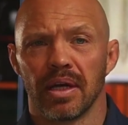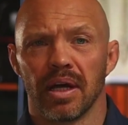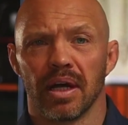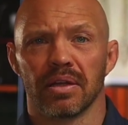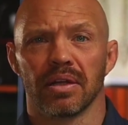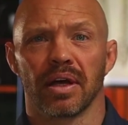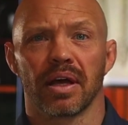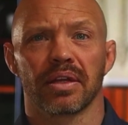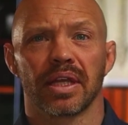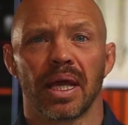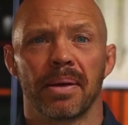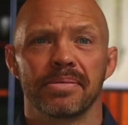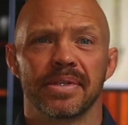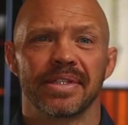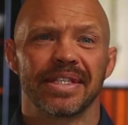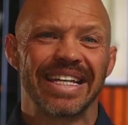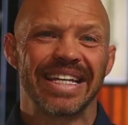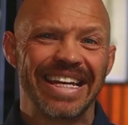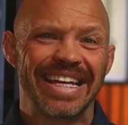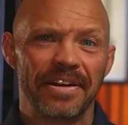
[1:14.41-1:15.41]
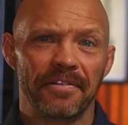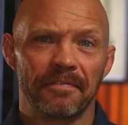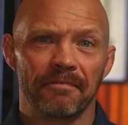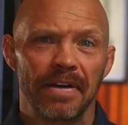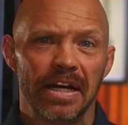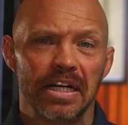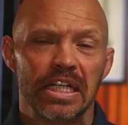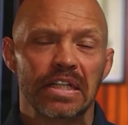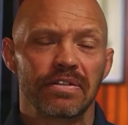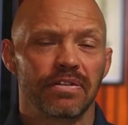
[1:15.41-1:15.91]
A lot of times it's
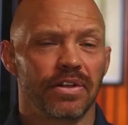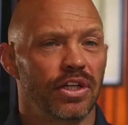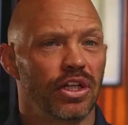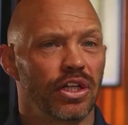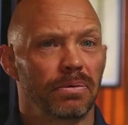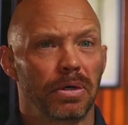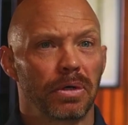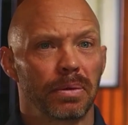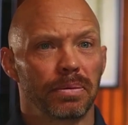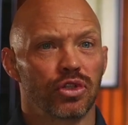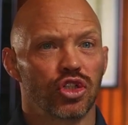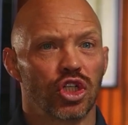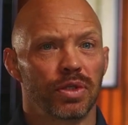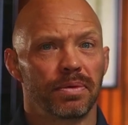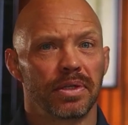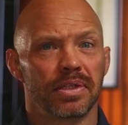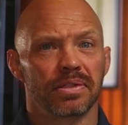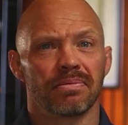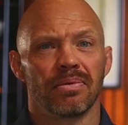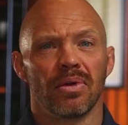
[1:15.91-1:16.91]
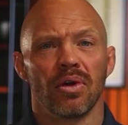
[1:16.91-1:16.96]
ineffective or inappropriate treatments,